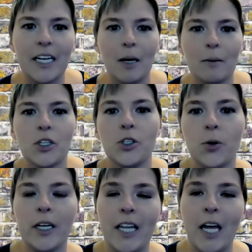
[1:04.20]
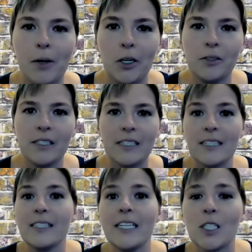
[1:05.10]
up to join on that post,
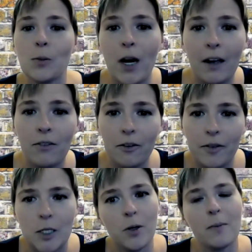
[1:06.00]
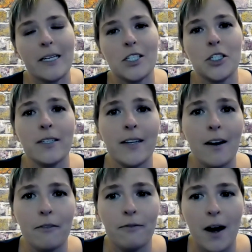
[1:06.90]
6 private Facebook messages,
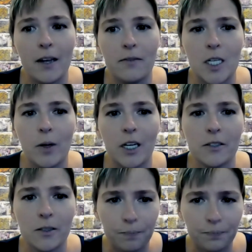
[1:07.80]
and 5 emails.